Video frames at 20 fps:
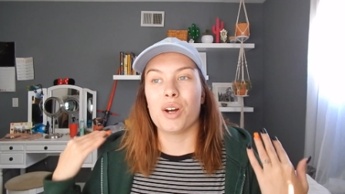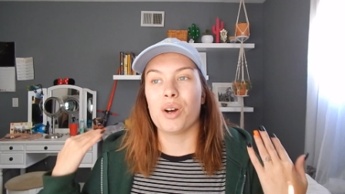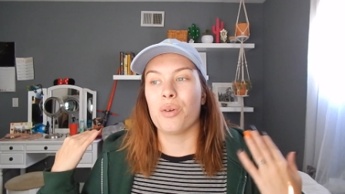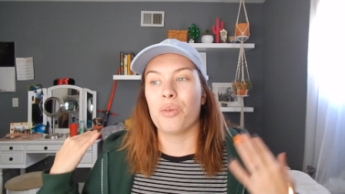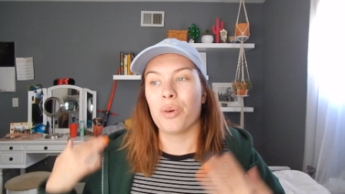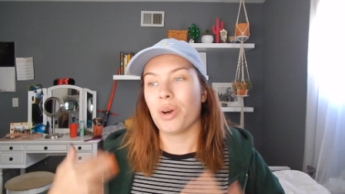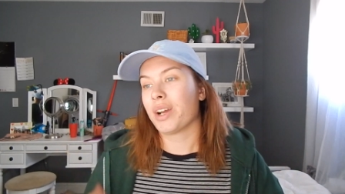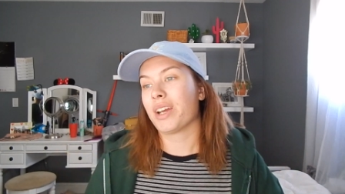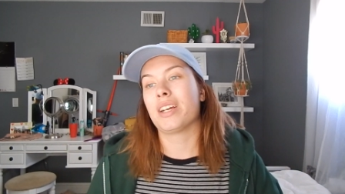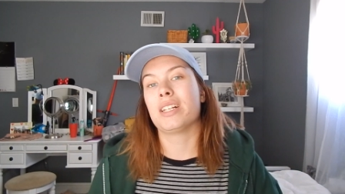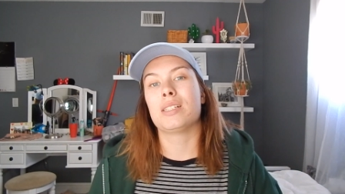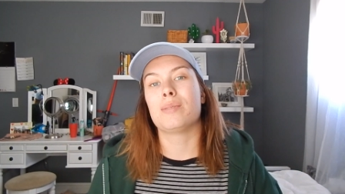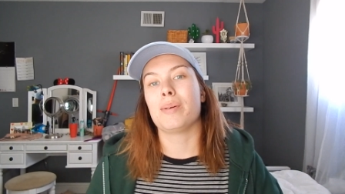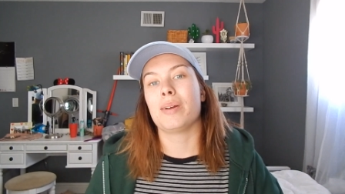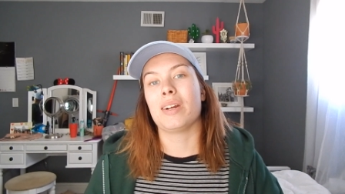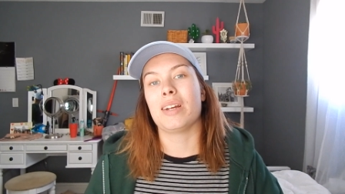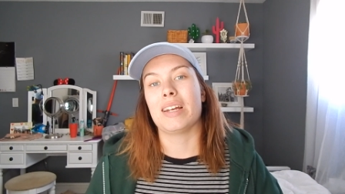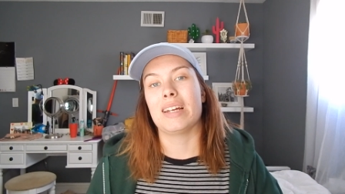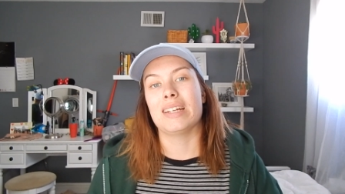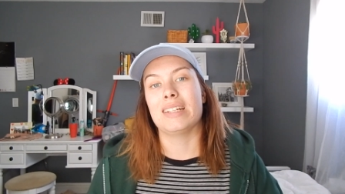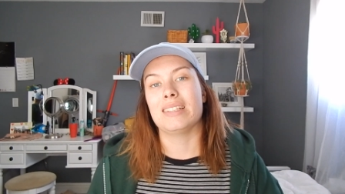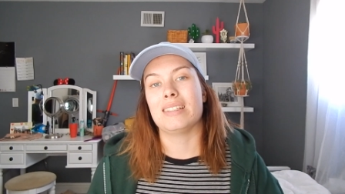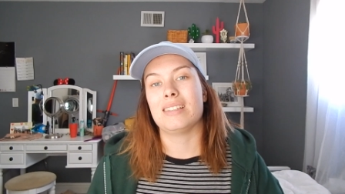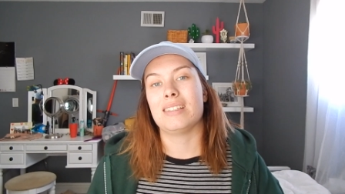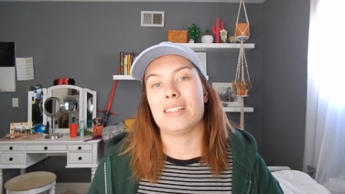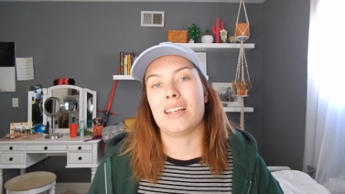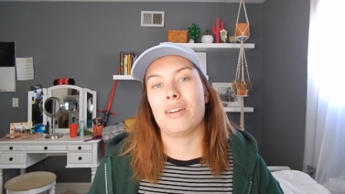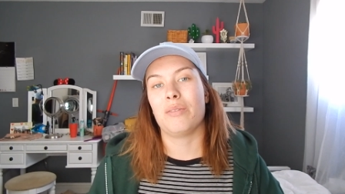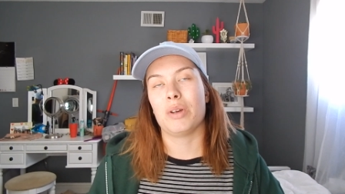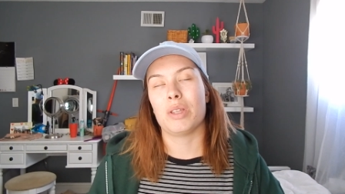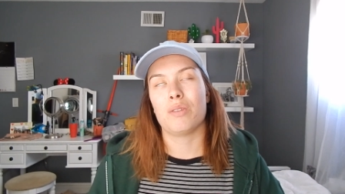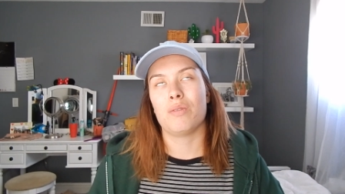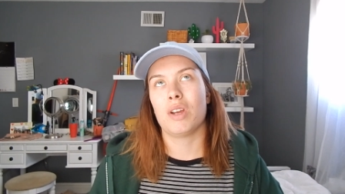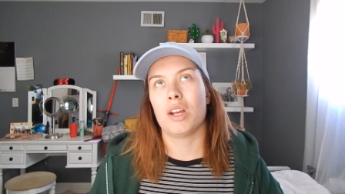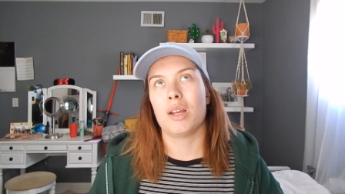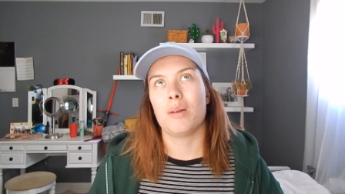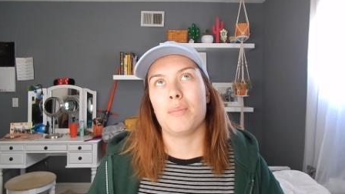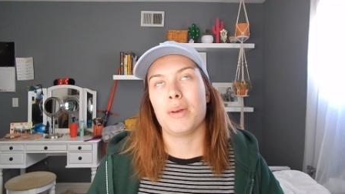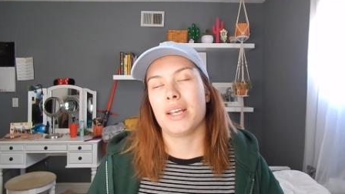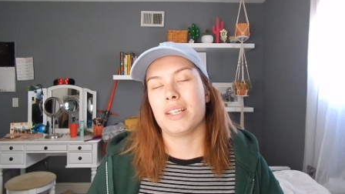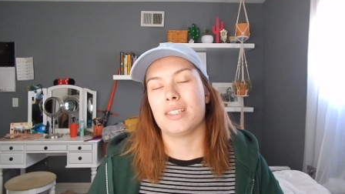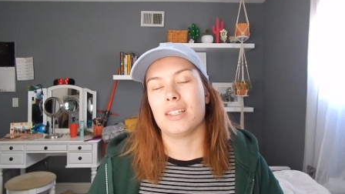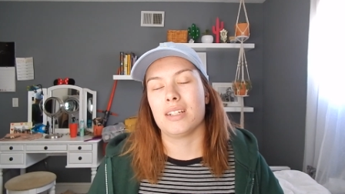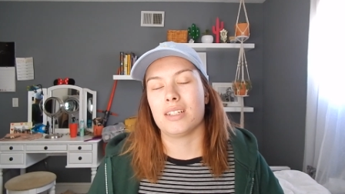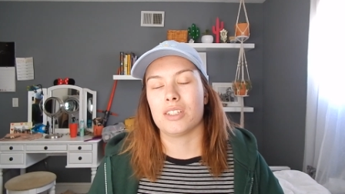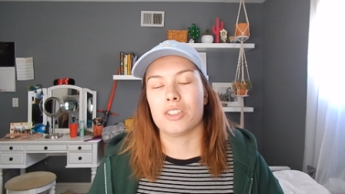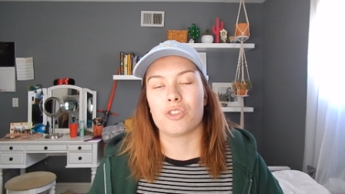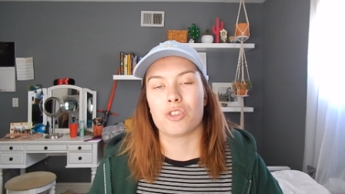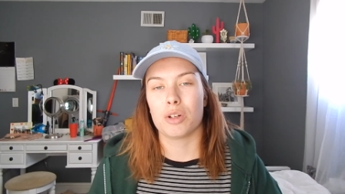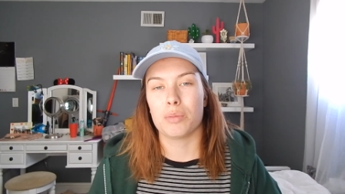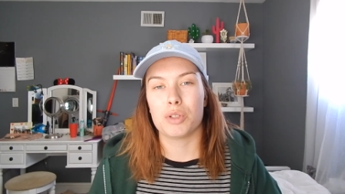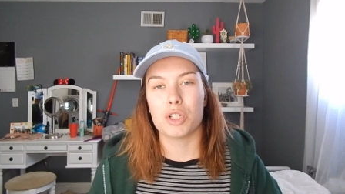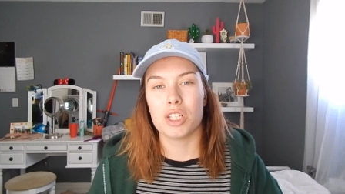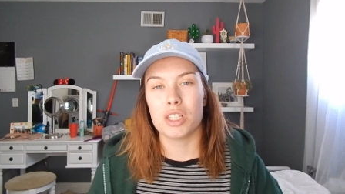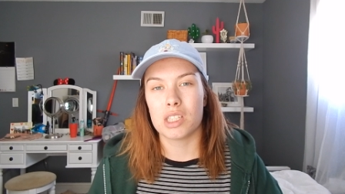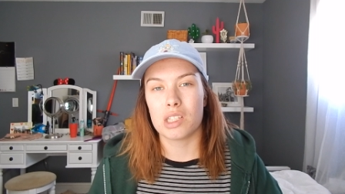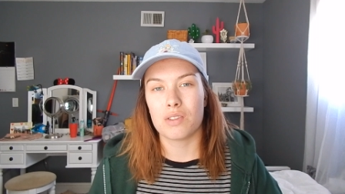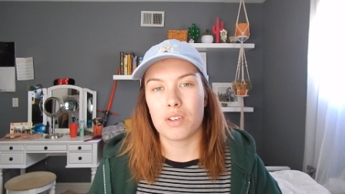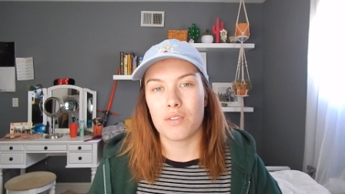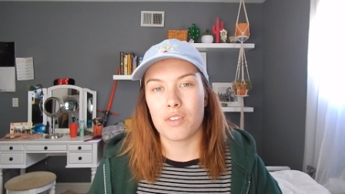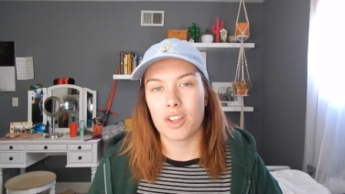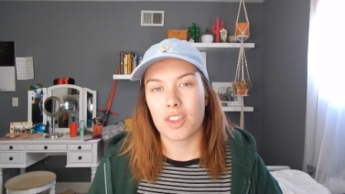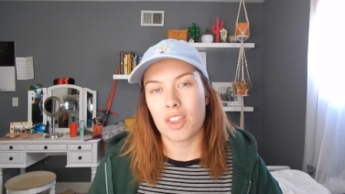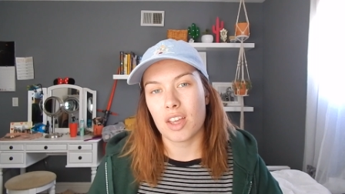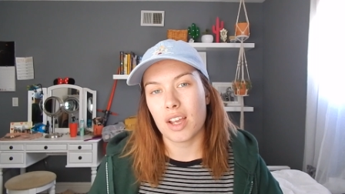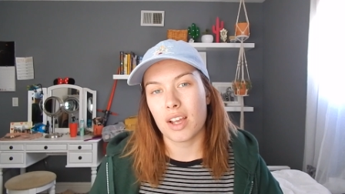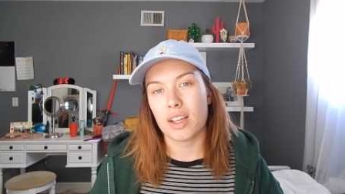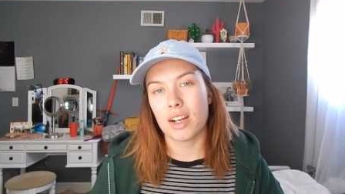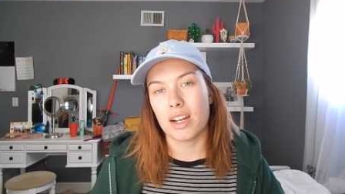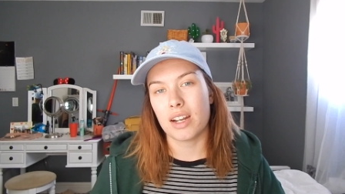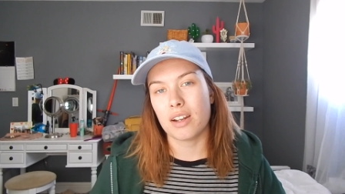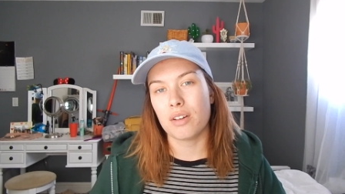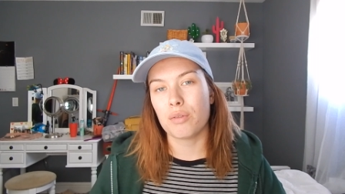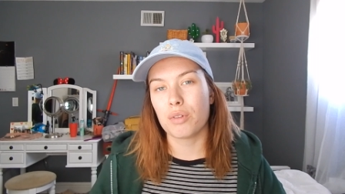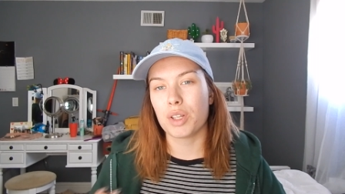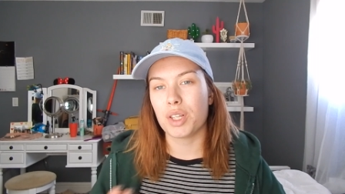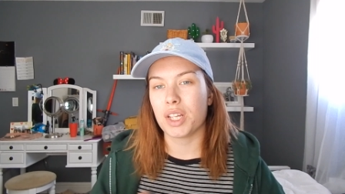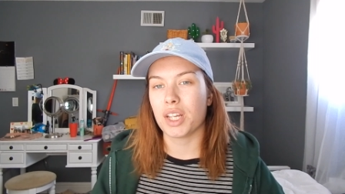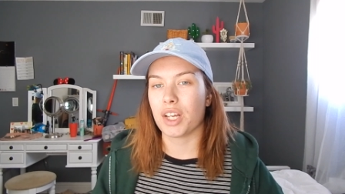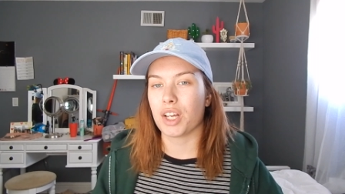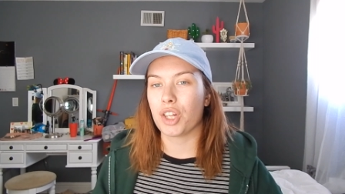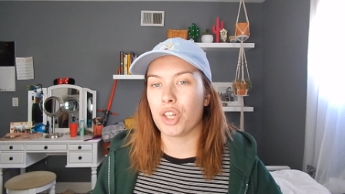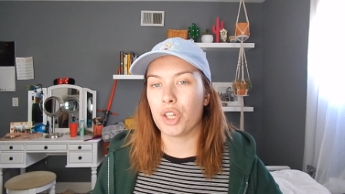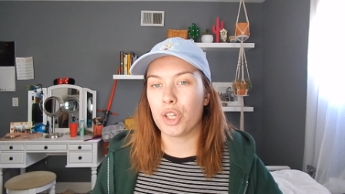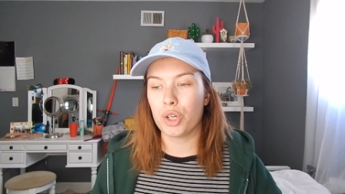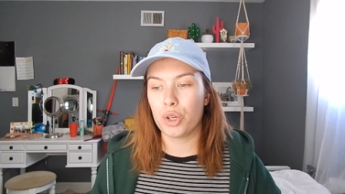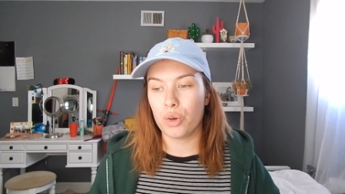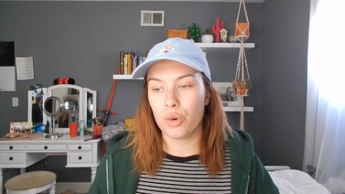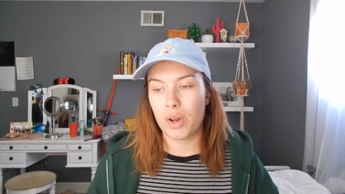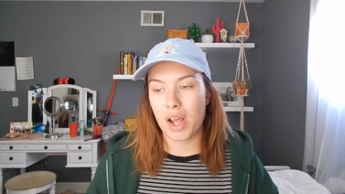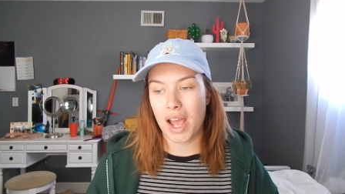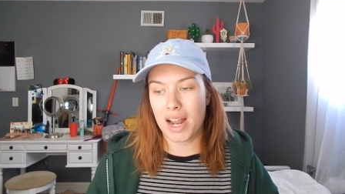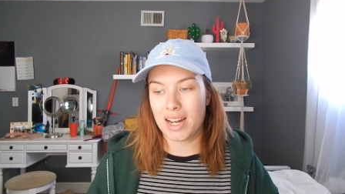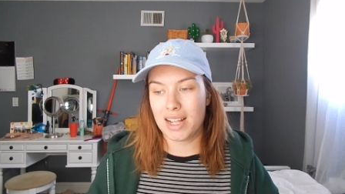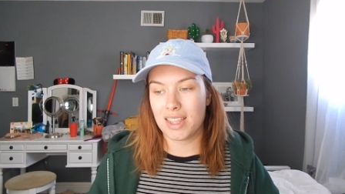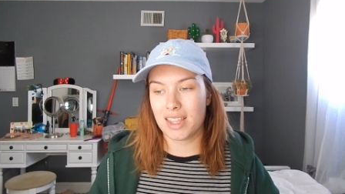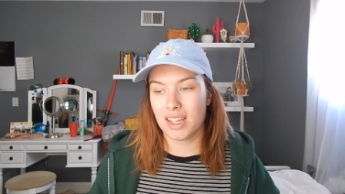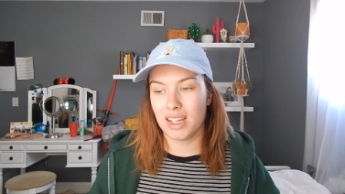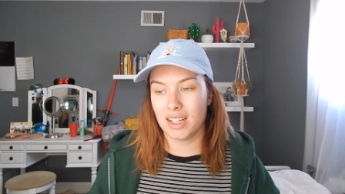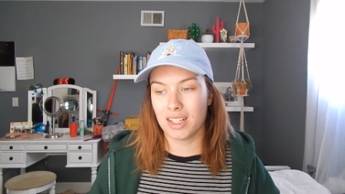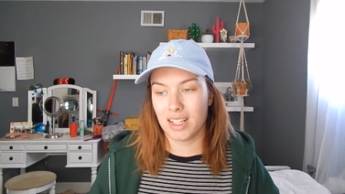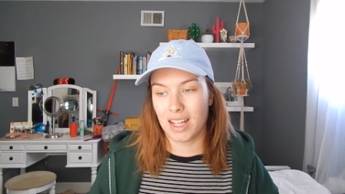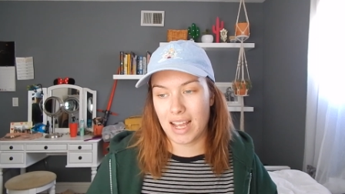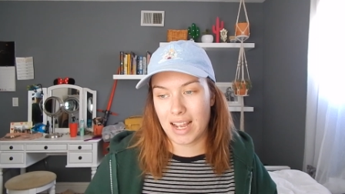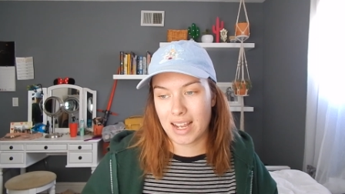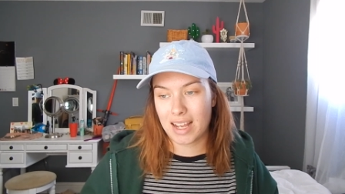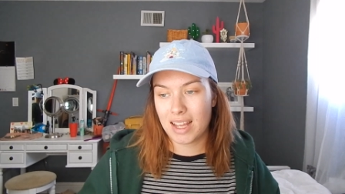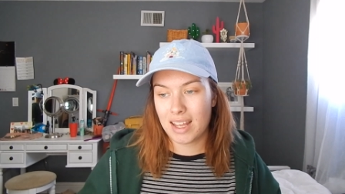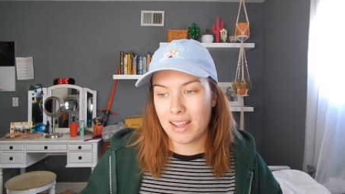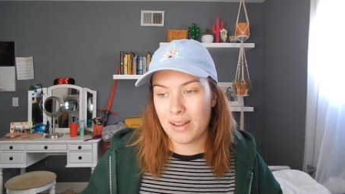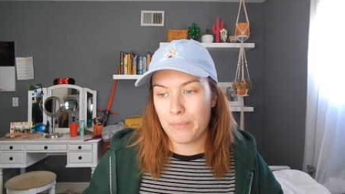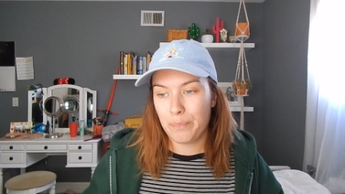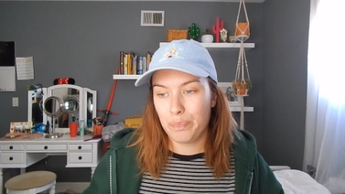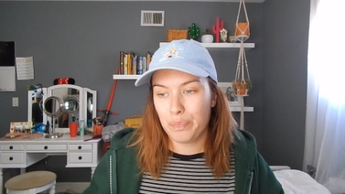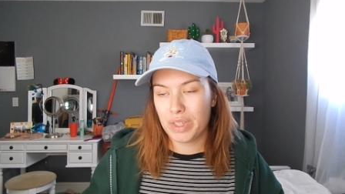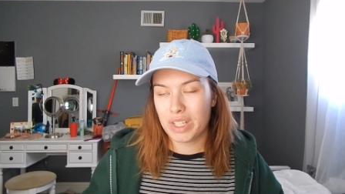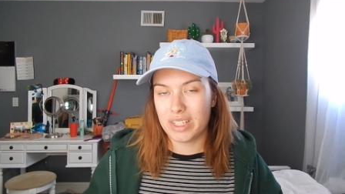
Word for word: you know, work experience with very basic descriptions of everything, and I didn't really include anything like